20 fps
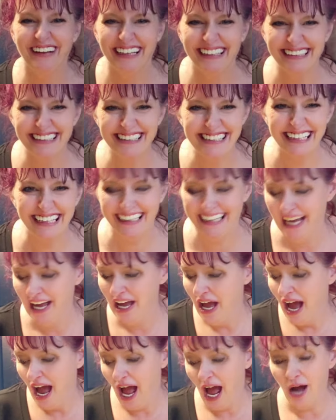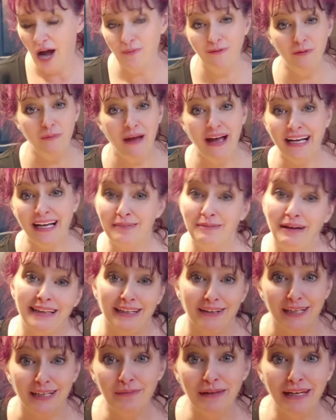wait and see. We'll be back in about
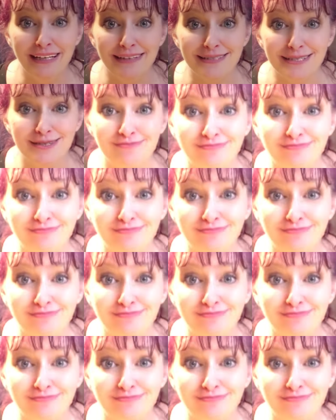30 minutes.